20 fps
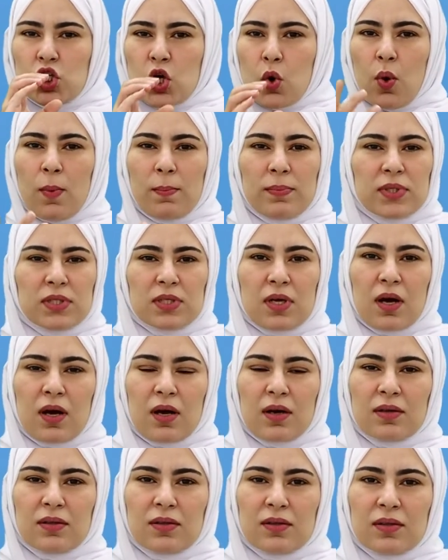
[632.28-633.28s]
The answer
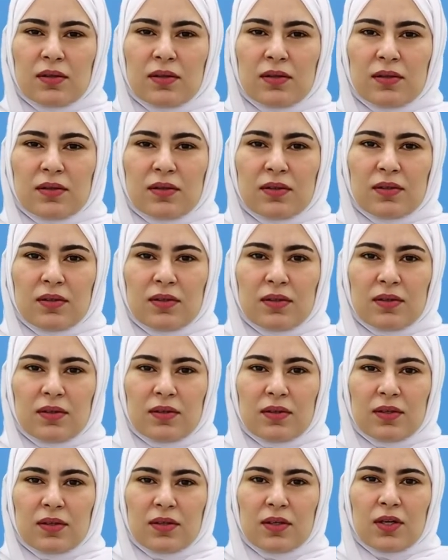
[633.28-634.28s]
is couldn't.
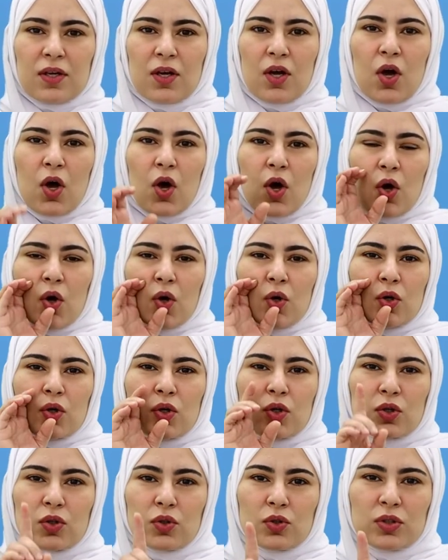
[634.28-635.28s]

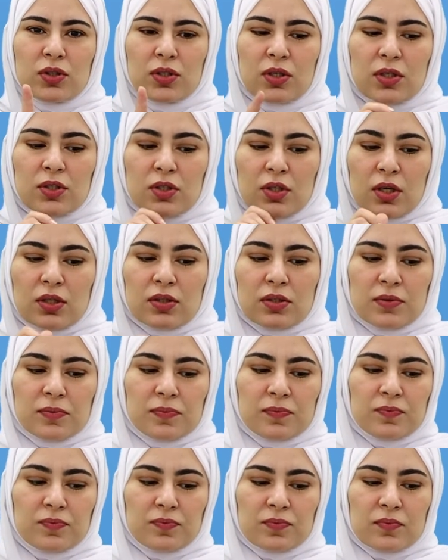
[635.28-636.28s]
A. So
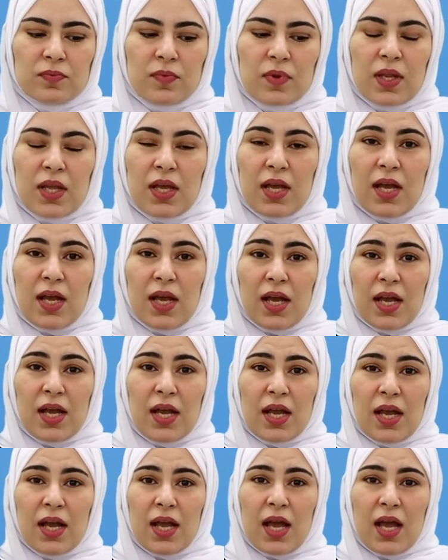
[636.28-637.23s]
how did you escape?